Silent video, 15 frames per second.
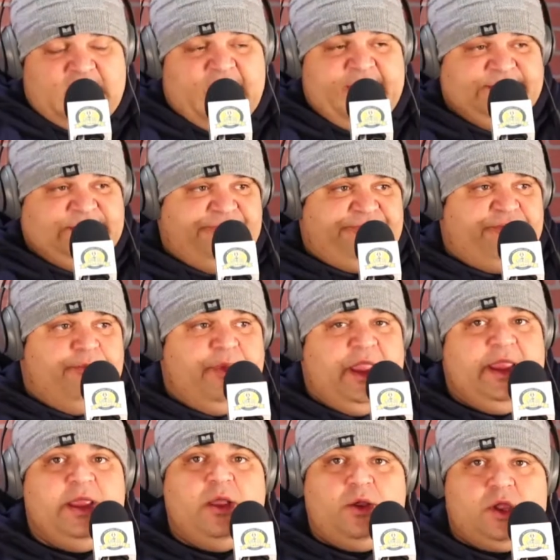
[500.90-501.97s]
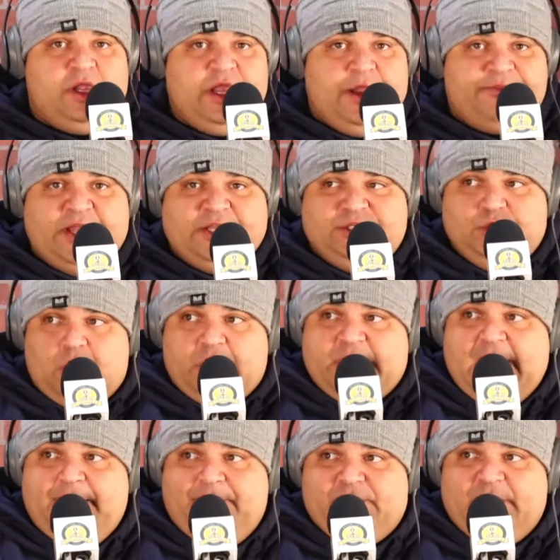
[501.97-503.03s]
easier for me. Clean up that short
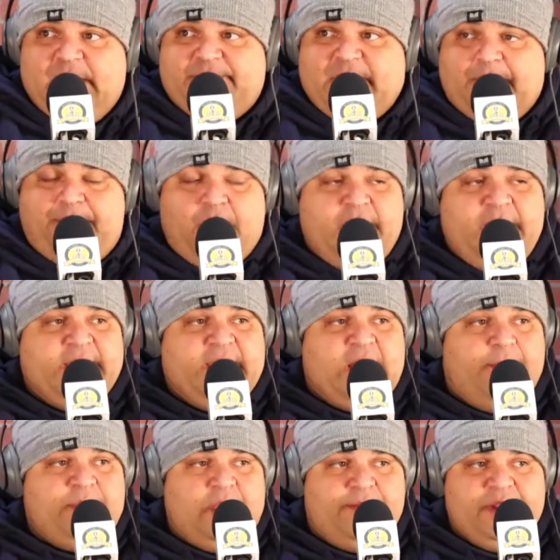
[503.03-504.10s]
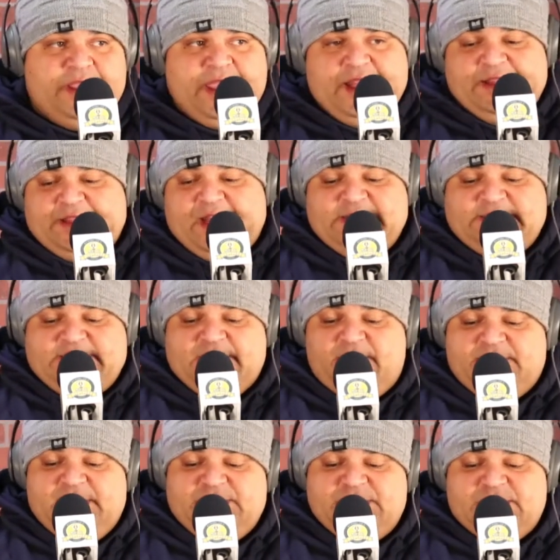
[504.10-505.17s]
game, clean up that putting, and I'll be able to get into that single
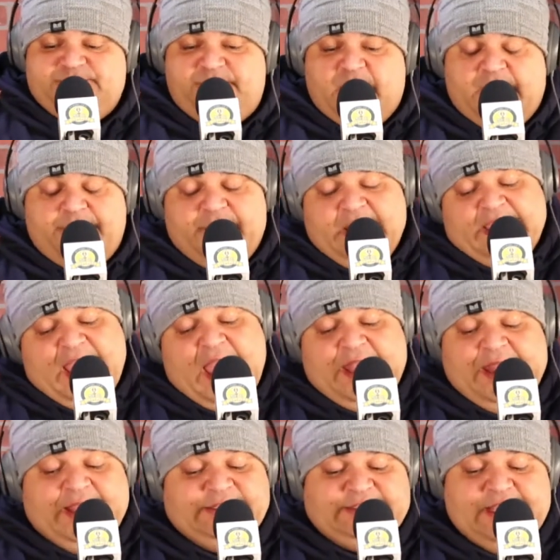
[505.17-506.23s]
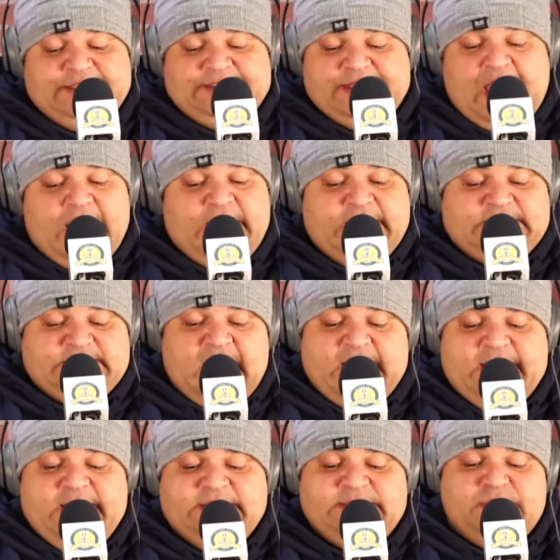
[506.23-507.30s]
digits. But again, it's not
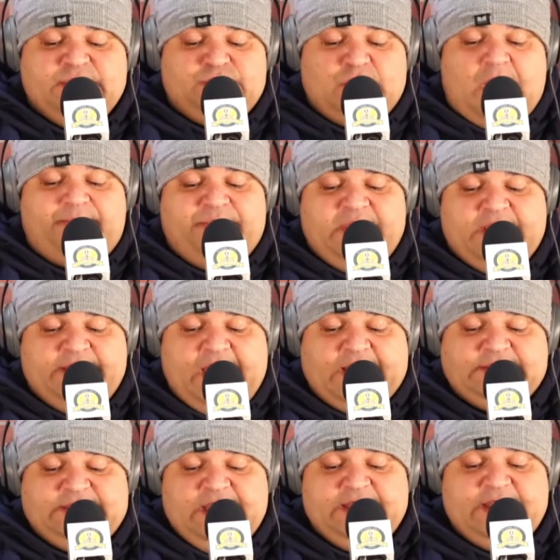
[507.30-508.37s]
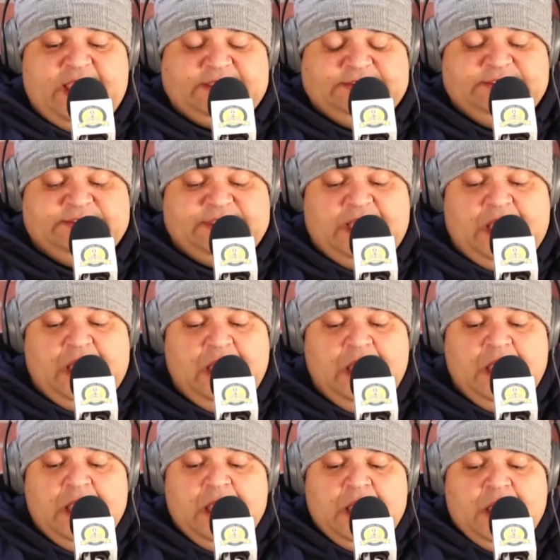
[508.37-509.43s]
easy to drop the index. The index is
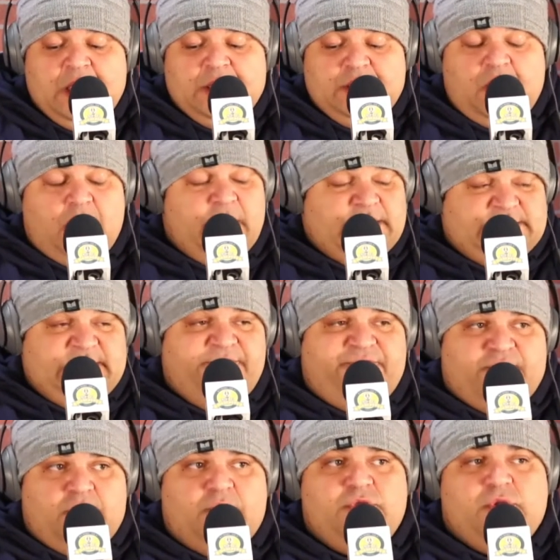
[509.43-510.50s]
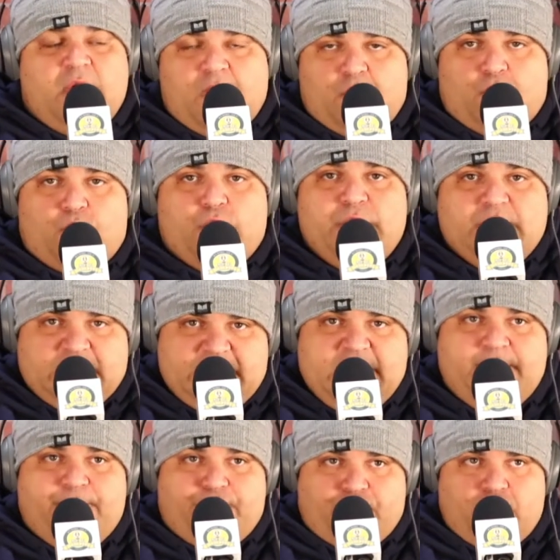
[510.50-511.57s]
it's difficult. You got to really
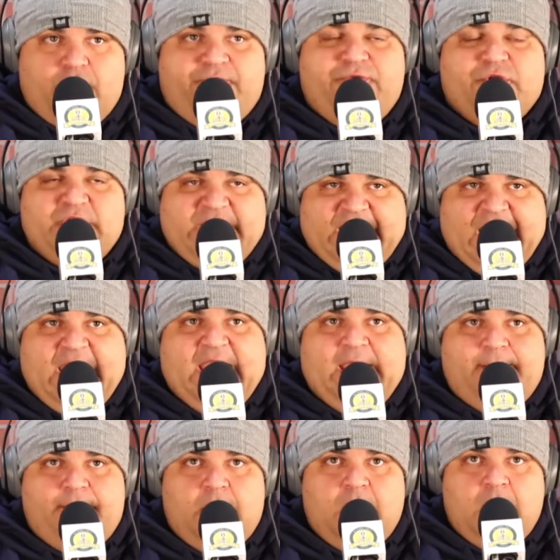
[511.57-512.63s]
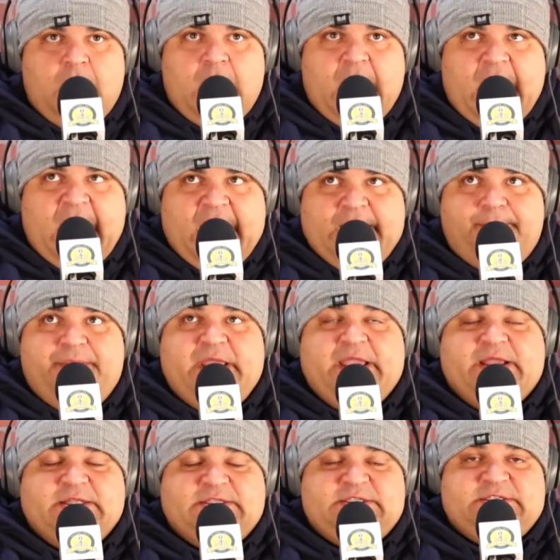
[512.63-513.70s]
improve your game and be
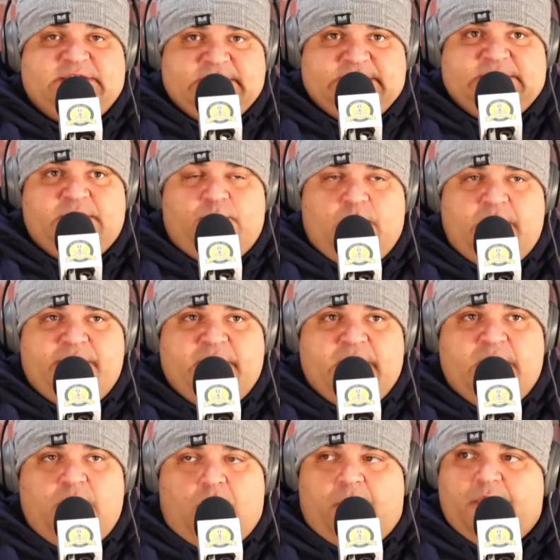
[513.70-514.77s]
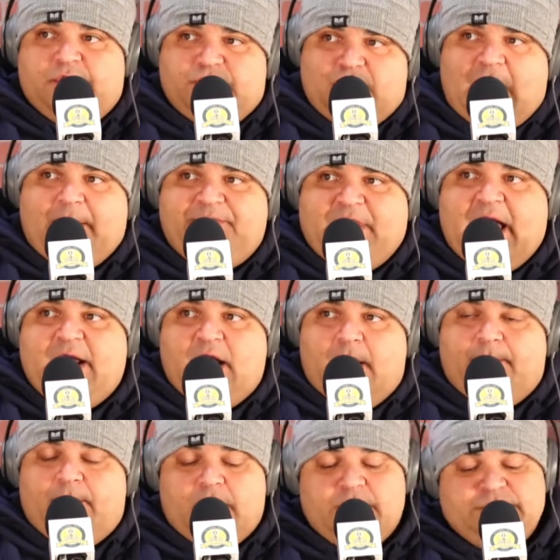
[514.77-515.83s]
consistent with it in order to drop that
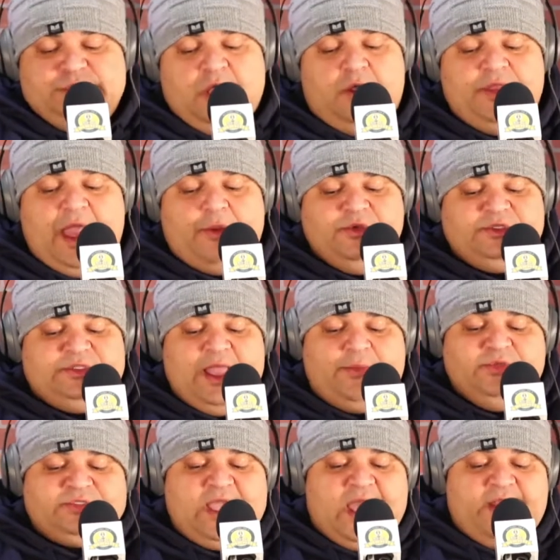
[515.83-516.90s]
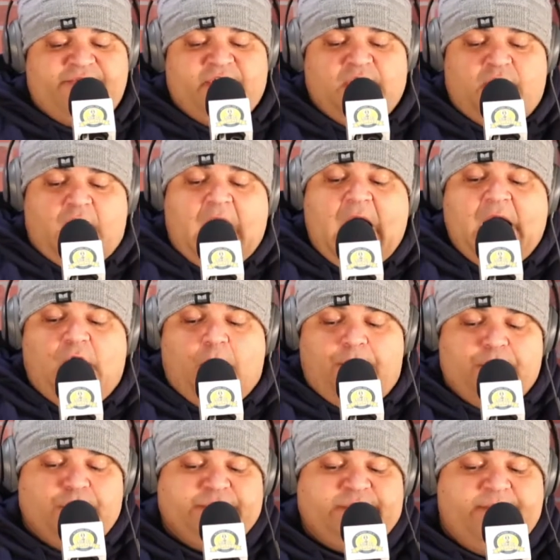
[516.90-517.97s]
number. so that was kind of a little
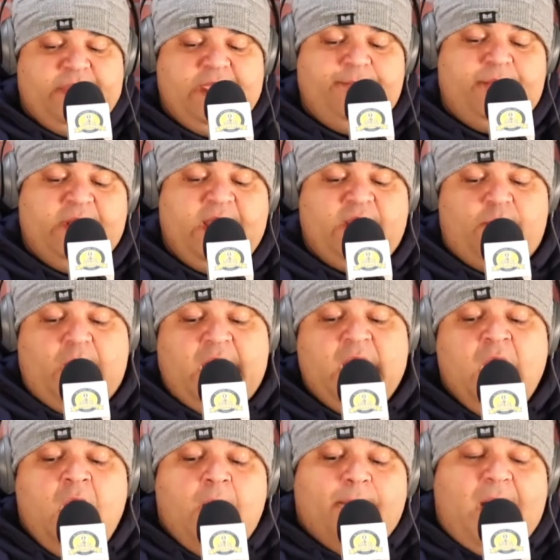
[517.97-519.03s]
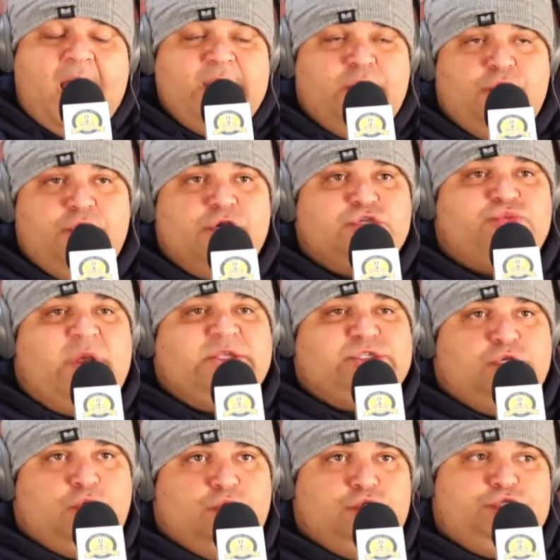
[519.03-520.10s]
eye-opener to me. But anyway, my New Year's
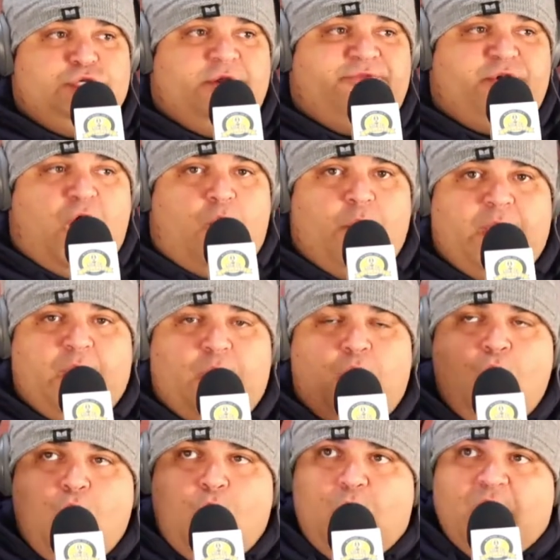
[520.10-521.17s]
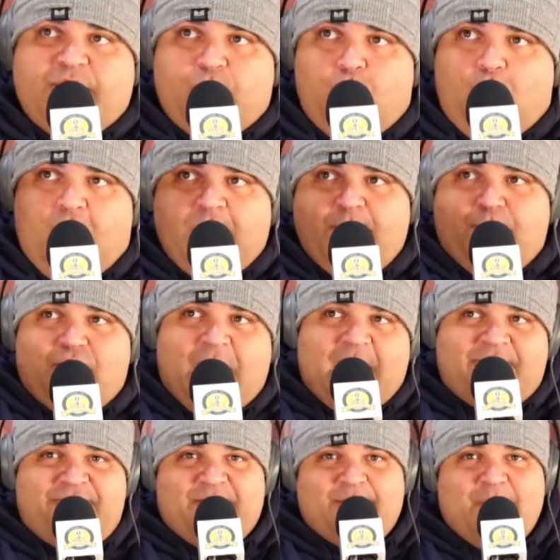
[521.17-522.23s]
resolution of going with 1
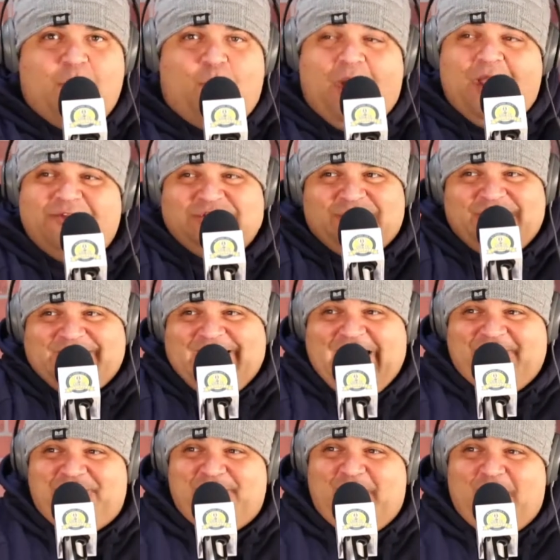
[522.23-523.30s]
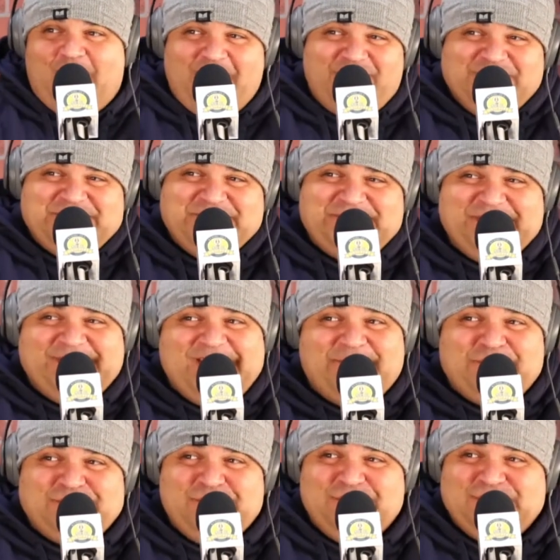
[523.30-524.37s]
breakfast. My wife started laughing. My wife was listening to the
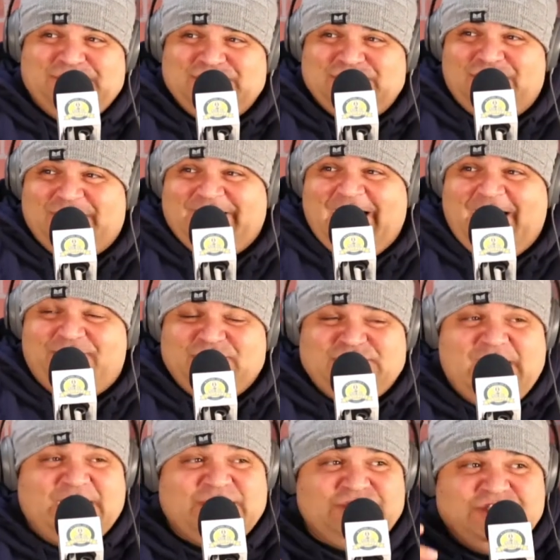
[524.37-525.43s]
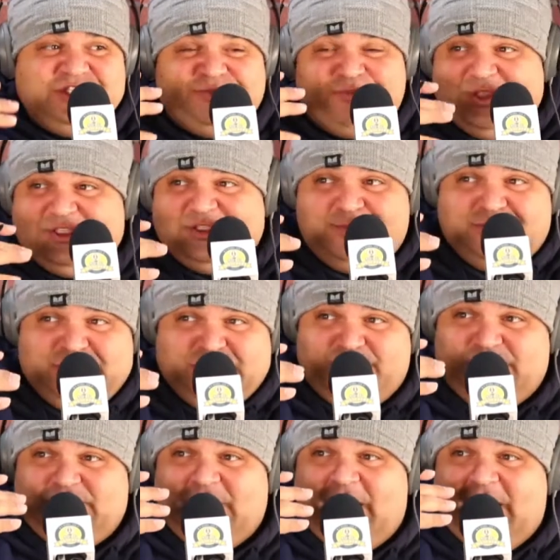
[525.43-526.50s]
episode and she started laughing. She actually spit
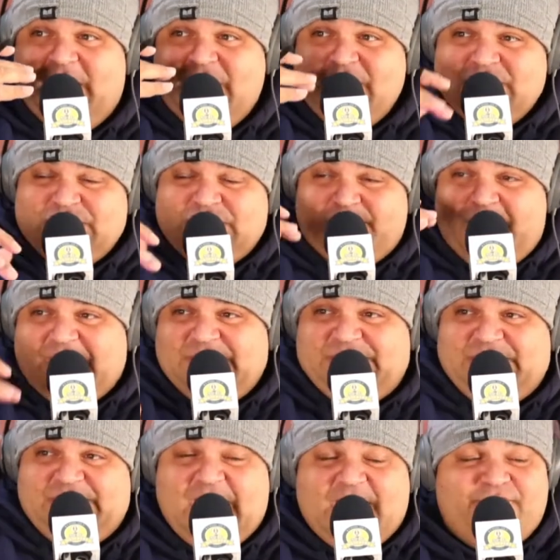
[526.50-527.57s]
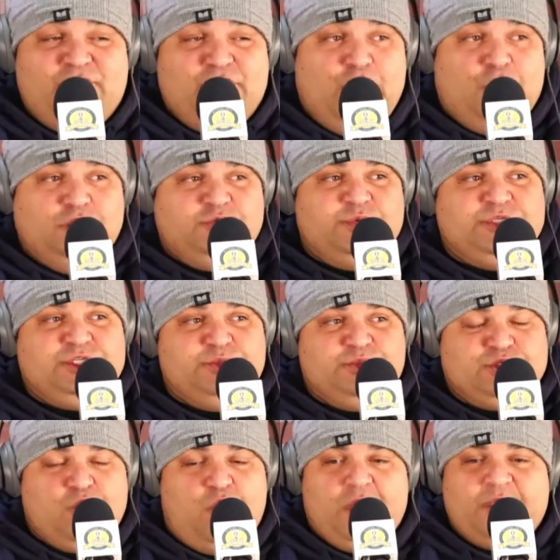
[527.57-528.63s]
some iced tea out of her nose when she was
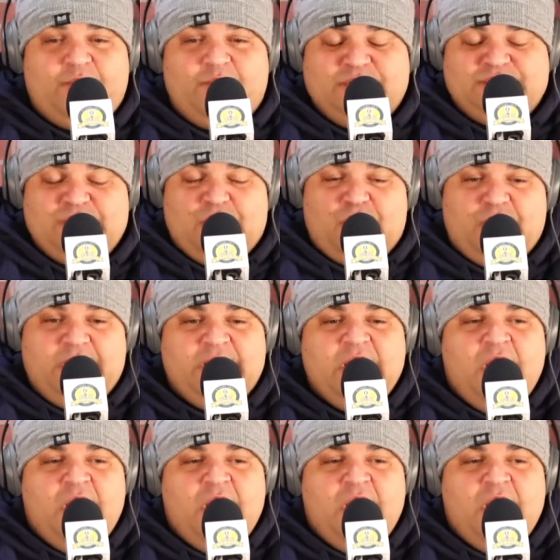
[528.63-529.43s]
talking, when she heard it,